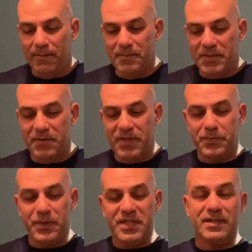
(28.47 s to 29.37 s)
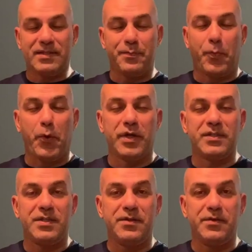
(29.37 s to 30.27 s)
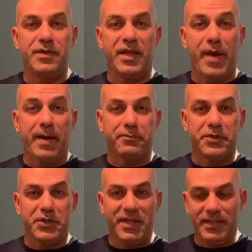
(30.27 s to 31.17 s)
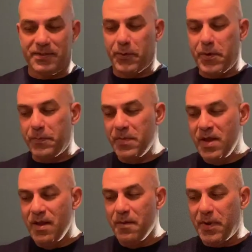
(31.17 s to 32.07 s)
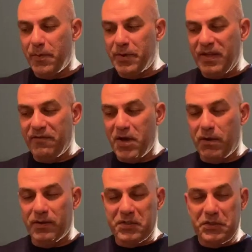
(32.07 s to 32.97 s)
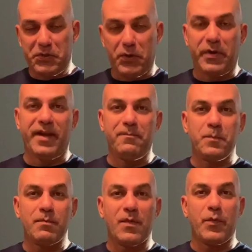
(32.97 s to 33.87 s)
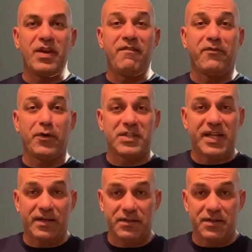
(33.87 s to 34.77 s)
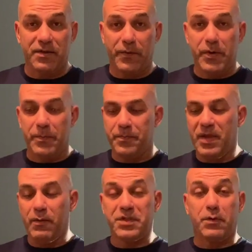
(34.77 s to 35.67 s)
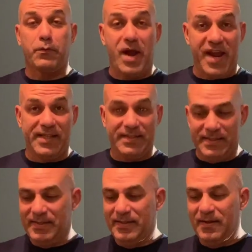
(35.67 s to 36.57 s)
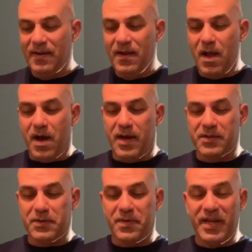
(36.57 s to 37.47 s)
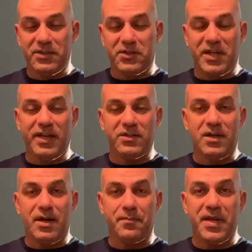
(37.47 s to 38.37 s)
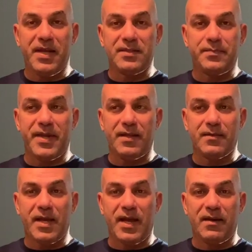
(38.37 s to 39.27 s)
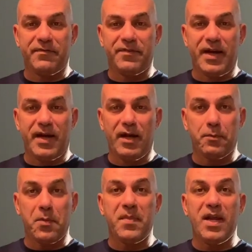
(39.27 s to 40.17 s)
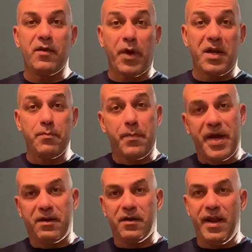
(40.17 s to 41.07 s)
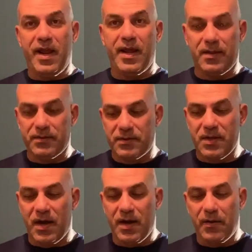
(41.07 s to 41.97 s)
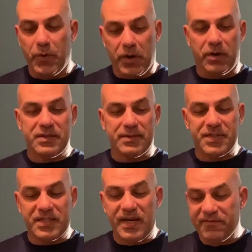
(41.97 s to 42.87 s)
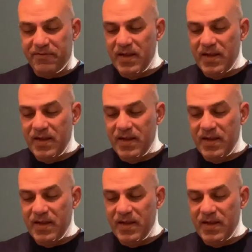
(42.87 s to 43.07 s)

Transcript: So this was his support to the Raptor Junkies group. I want to give you all a little story. When he first got into the group, it was a riot. So things changed up. He's been kind of helping me run it better and work on some stuff.